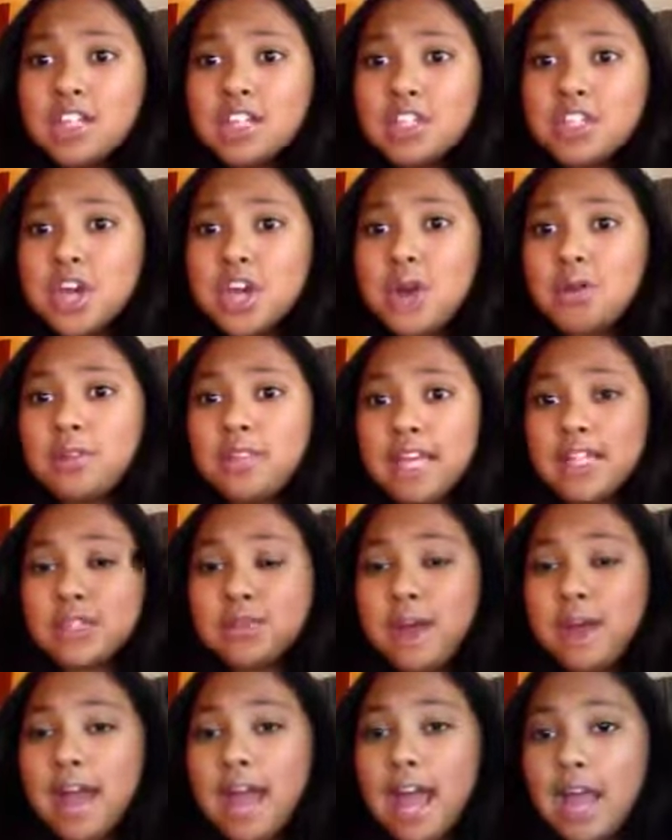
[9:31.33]
So that's
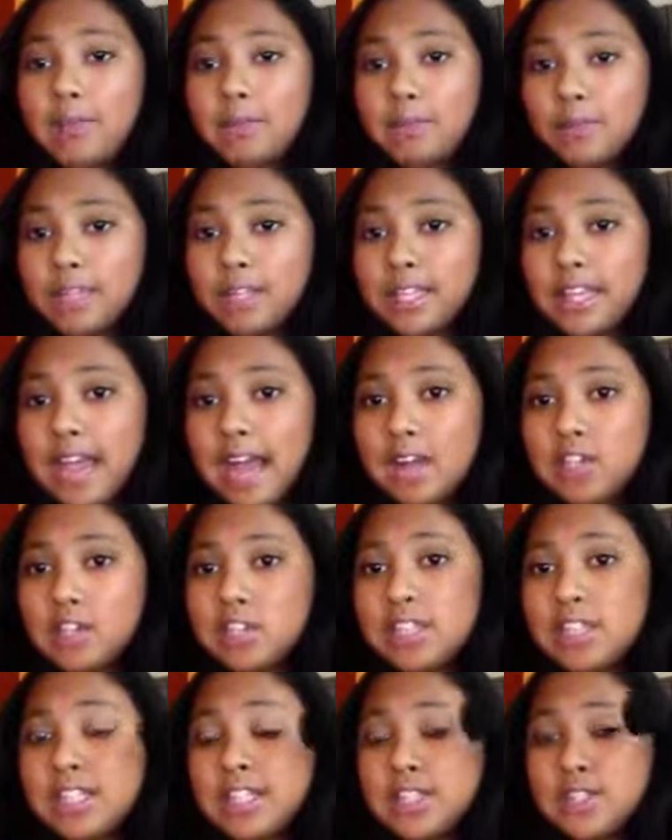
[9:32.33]
why I really
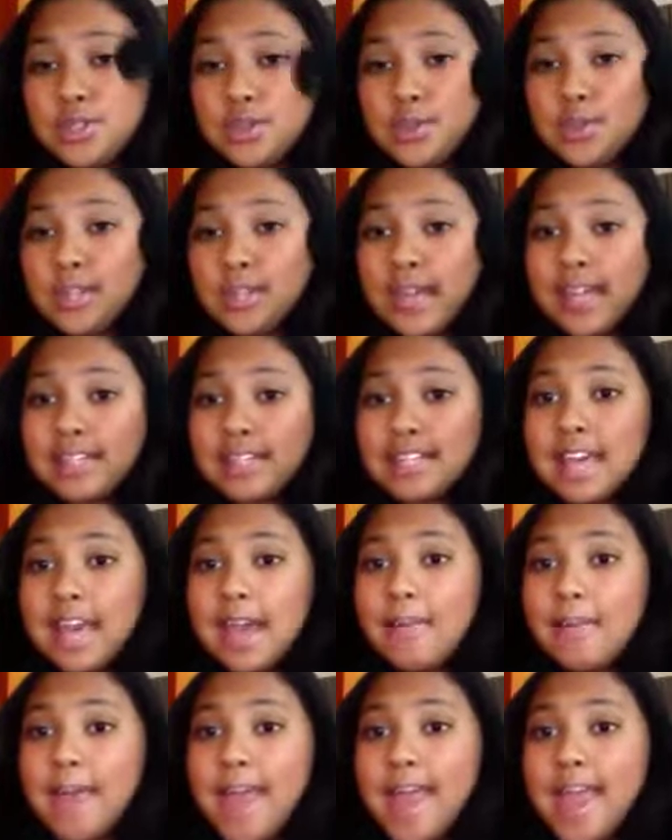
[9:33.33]
actually do like
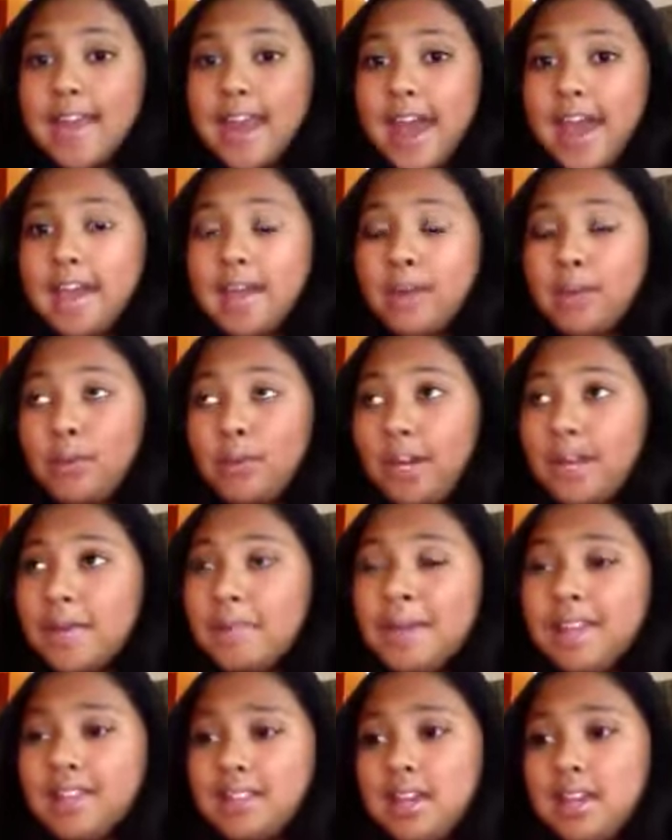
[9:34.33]
them, and I
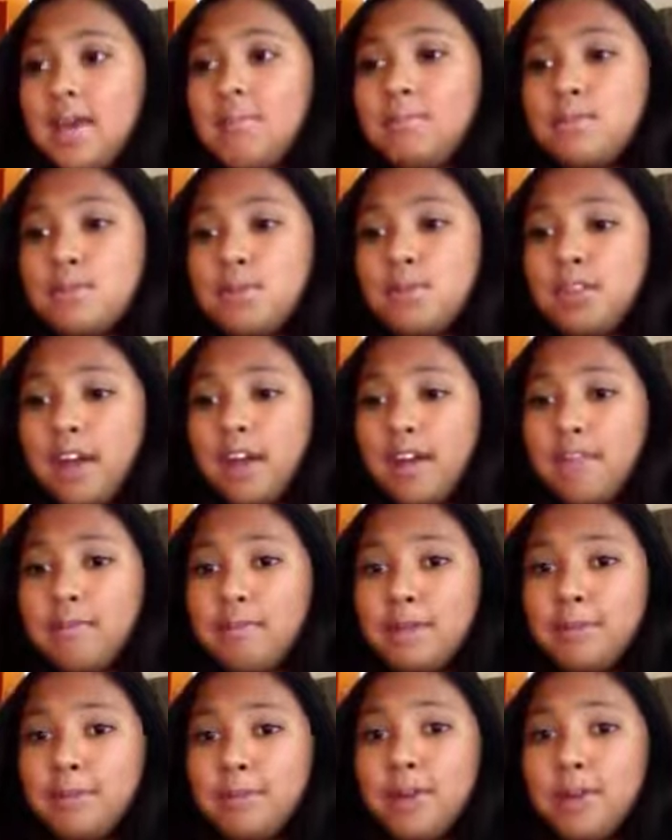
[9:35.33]
recommend them to a lot of
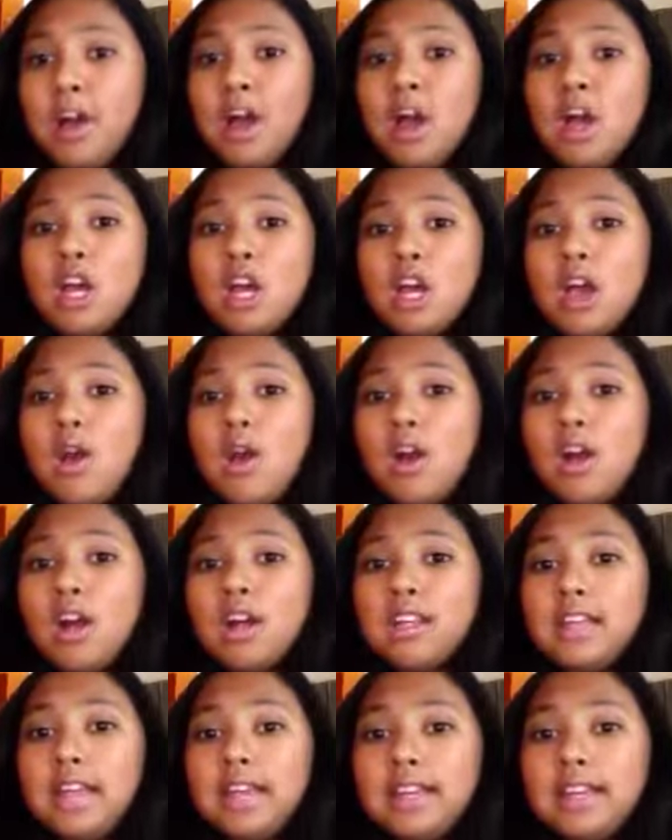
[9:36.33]
people, or
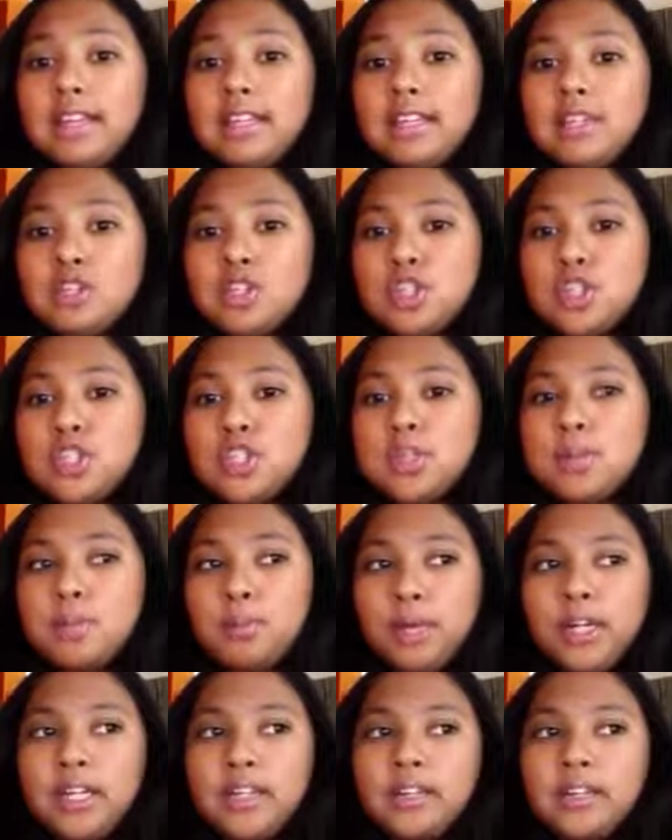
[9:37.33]
like just to
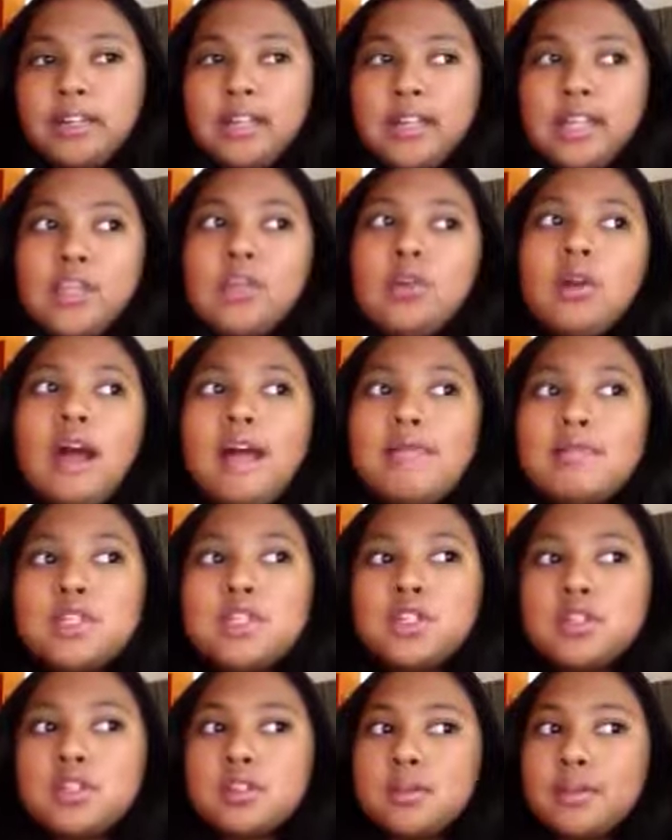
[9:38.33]
bring, like you don't have to
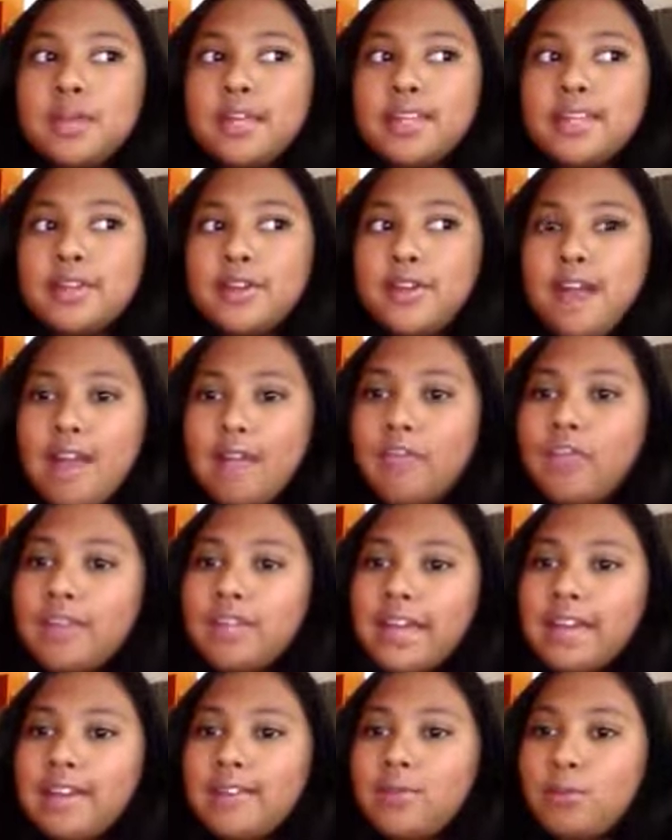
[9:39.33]
use them like in your
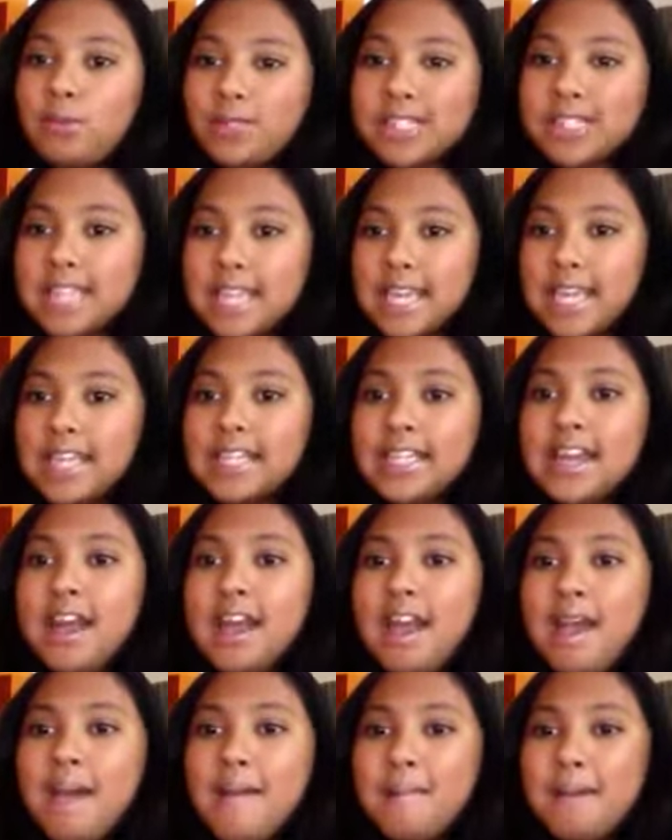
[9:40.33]
everyday routine,
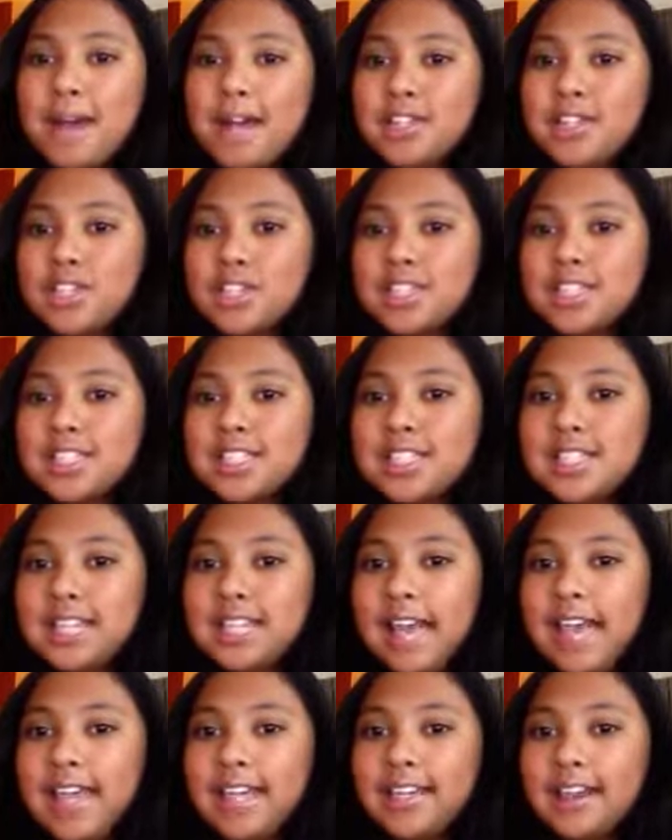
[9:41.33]
but just to
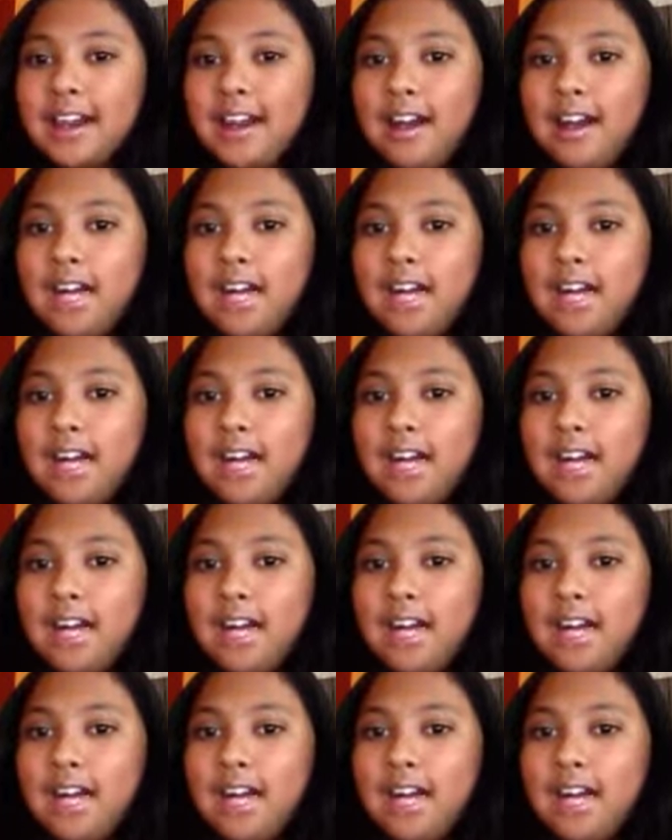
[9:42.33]
like,